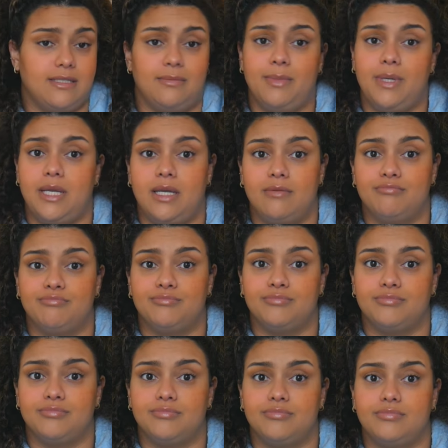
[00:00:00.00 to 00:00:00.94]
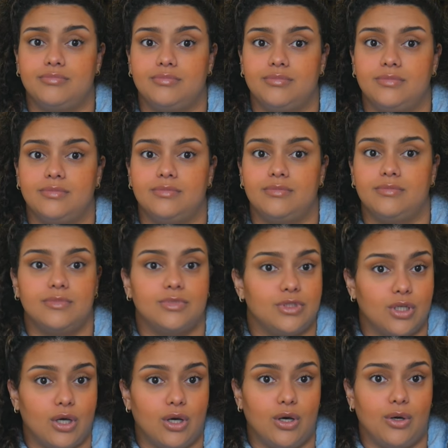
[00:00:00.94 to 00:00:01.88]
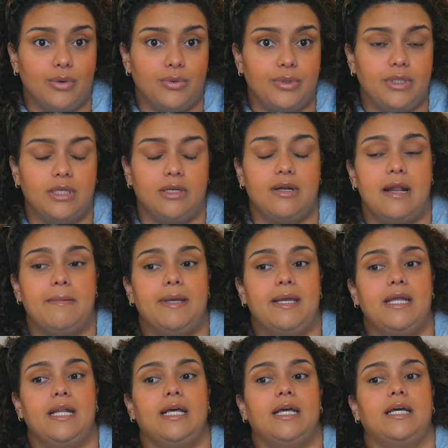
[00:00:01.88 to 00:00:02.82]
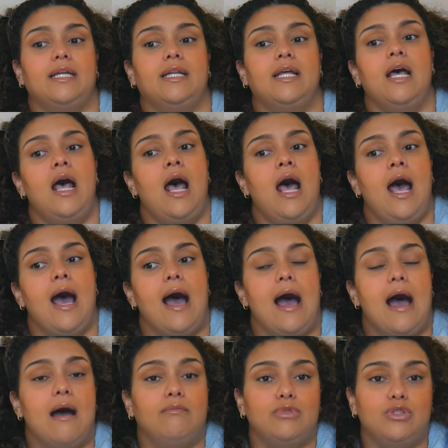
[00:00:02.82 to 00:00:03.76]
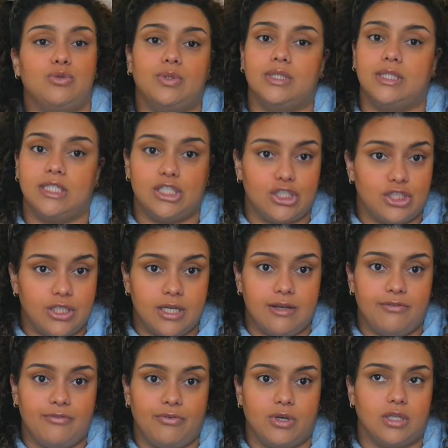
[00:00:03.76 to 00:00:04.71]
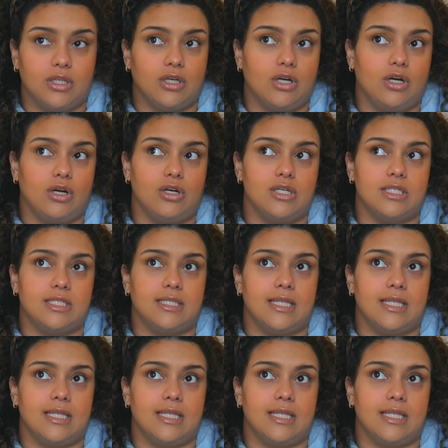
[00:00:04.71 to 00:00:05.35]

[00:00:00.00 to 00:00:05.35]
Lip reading: to me. So, you know what I mean? And I'm doing this shit for the girls